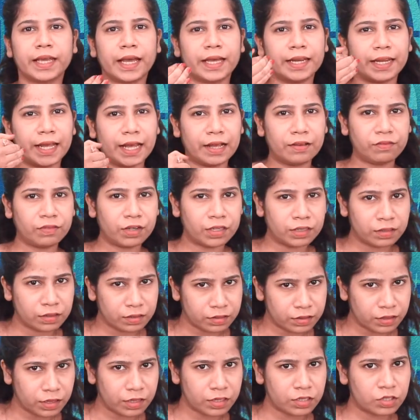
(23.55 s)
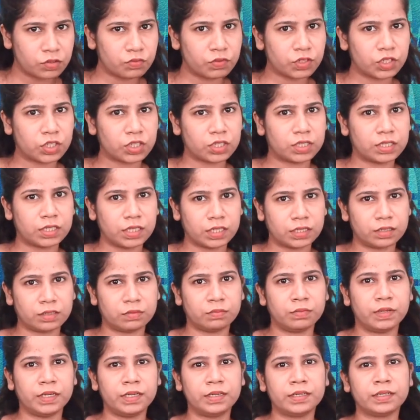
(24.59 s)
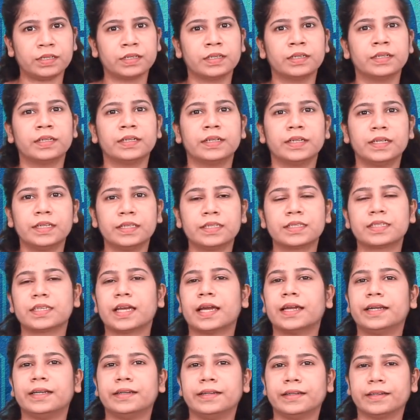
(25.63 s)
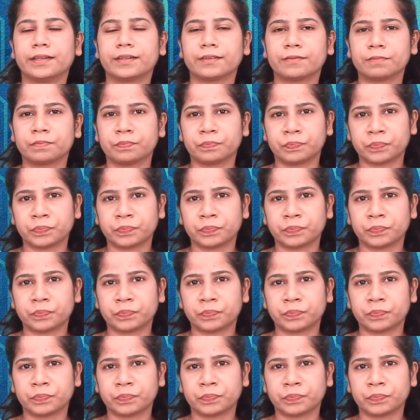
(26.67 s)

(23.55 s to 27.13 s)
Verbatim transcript: can have another switch statement inside it.